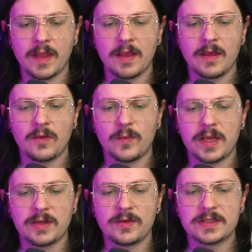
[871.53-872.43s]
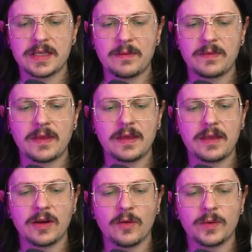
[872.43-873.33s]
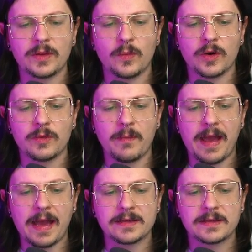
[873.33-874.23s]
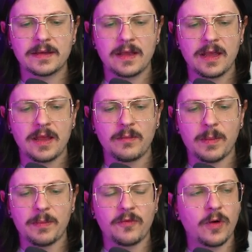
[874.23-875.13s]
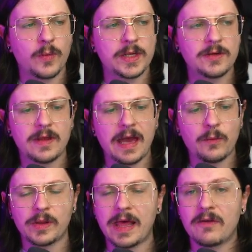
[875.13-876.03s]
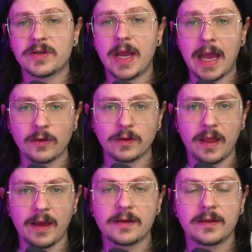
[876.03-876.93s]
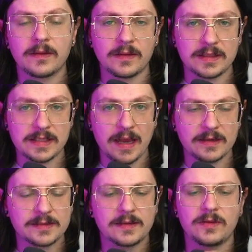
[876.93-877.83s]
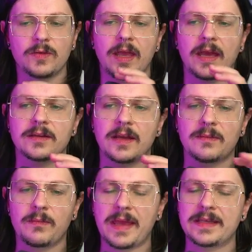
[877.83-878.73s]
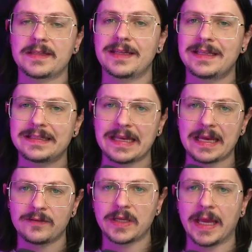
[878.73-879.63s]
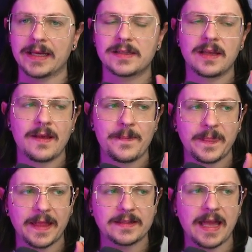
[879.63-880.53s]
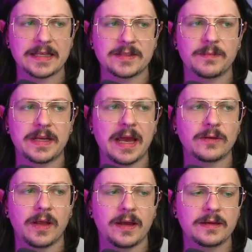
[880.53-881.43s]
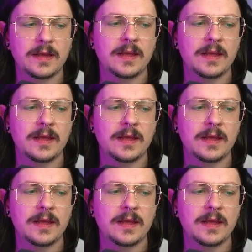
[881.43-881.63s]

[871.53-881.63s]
We can do the same thing here with the word mask, but before we do that, we'll have to outline the text. You can't paste inside of text that hasn't been outlined.